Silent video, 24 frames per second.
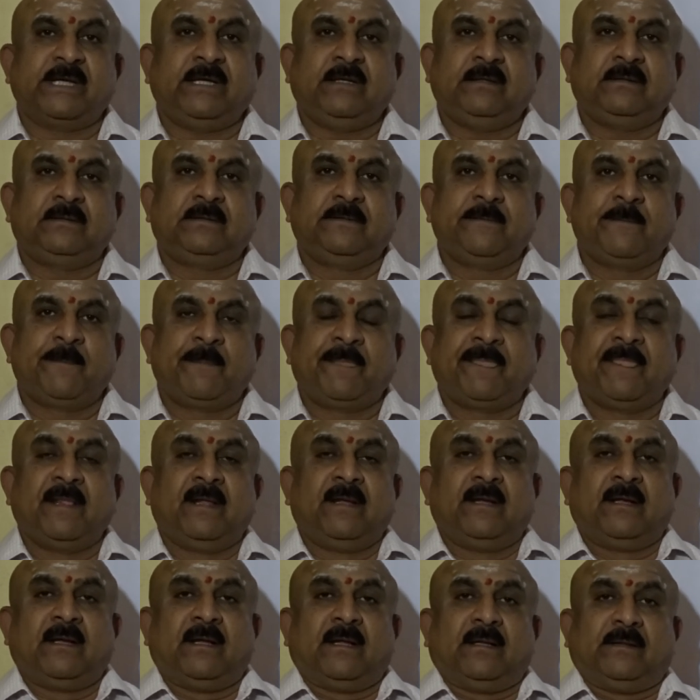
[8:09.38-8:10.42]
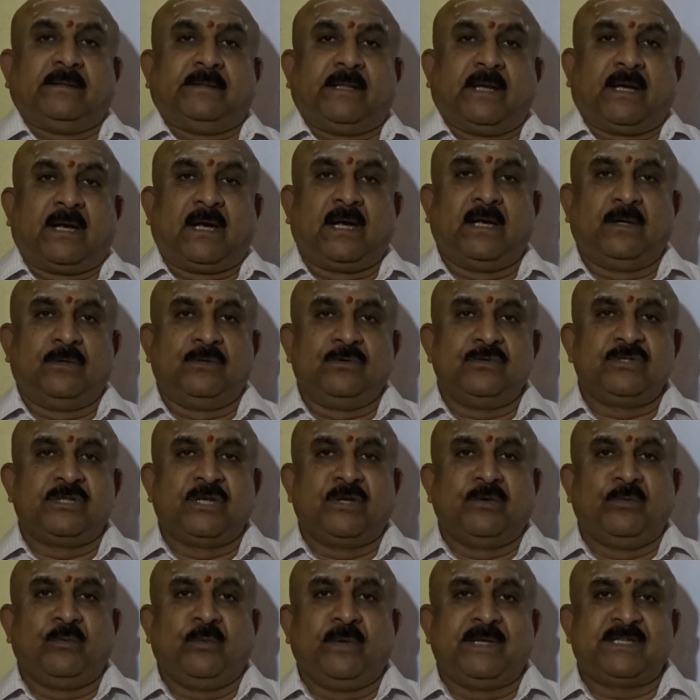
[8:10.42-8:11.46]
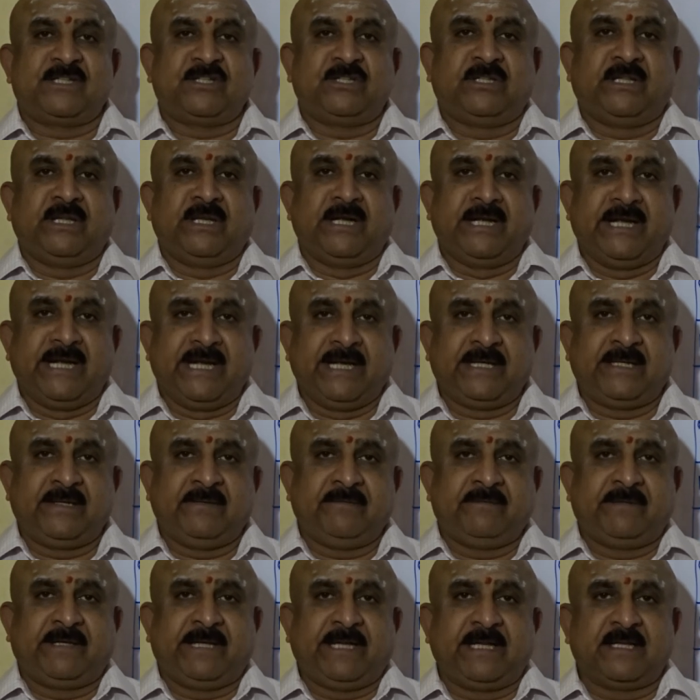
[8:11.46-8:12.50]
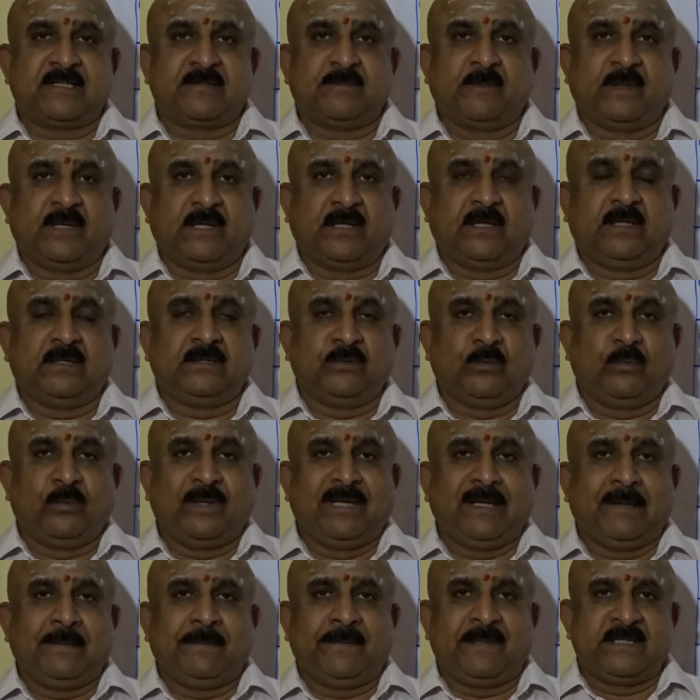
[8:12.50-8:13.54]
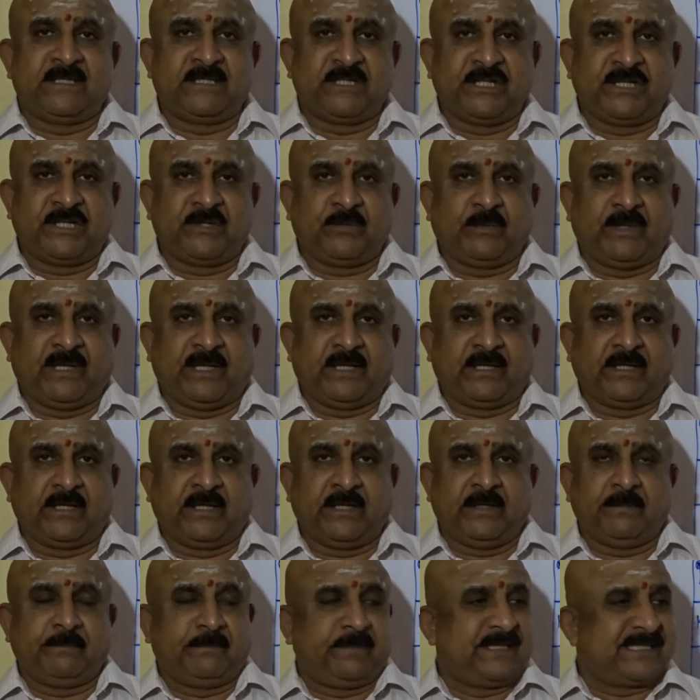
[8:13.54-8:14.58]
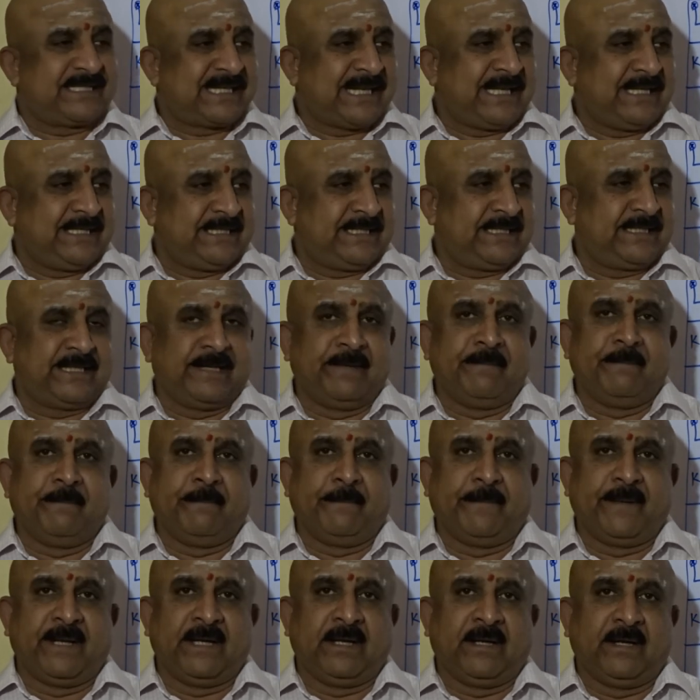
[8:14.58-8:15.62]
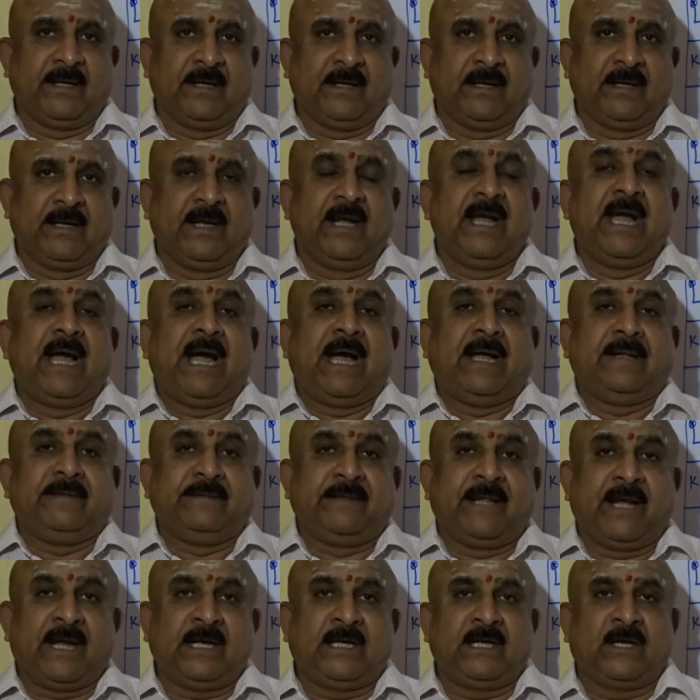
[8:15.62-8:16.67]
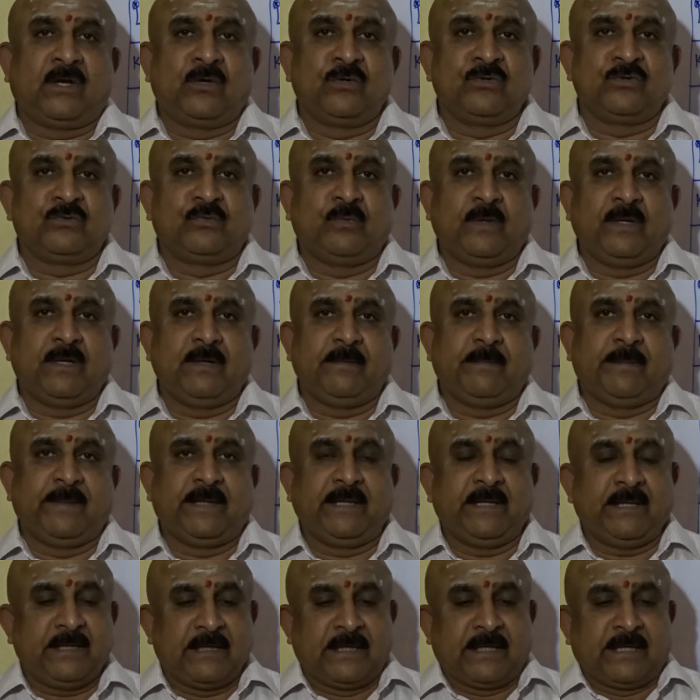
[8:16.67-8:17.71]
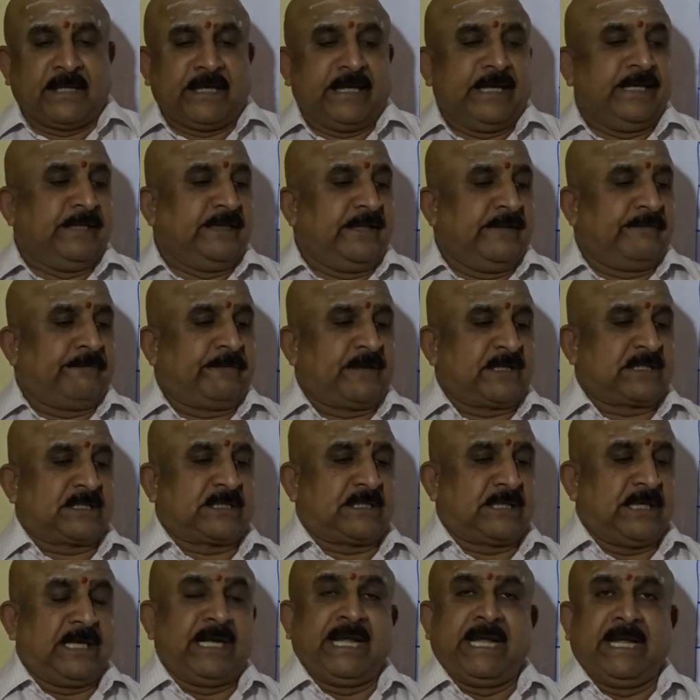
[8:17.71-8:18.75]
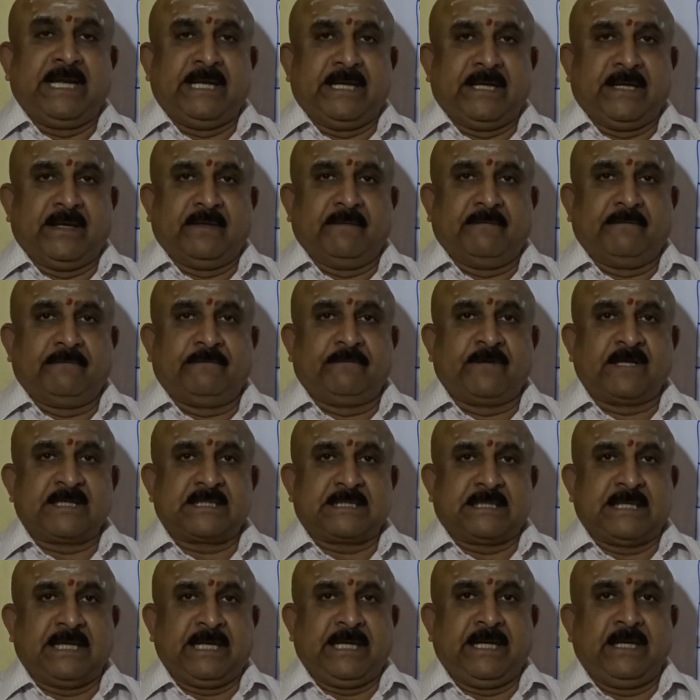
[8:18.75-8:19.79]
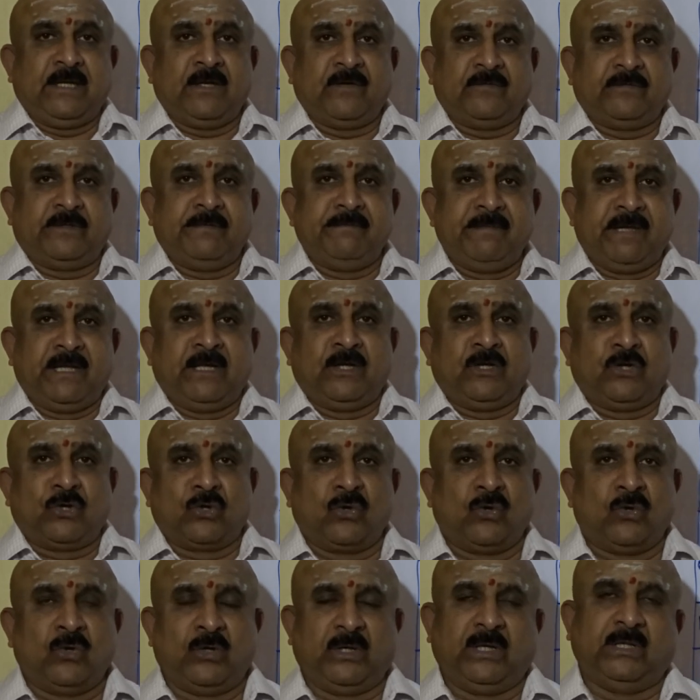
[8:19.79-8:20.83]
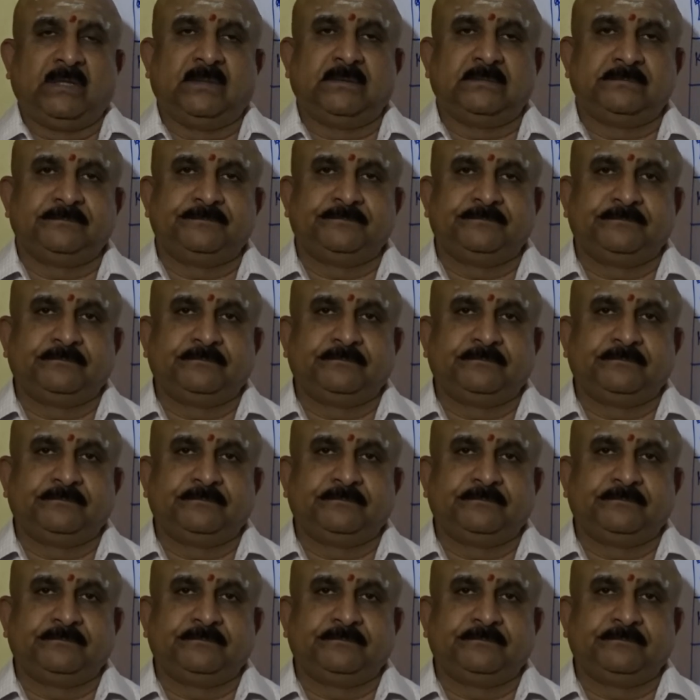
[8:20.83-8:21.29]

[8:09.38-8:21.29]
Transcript: Okay. The house in which the native takes birth will be situated besides the temple, and that house will be in the first lane of the main road.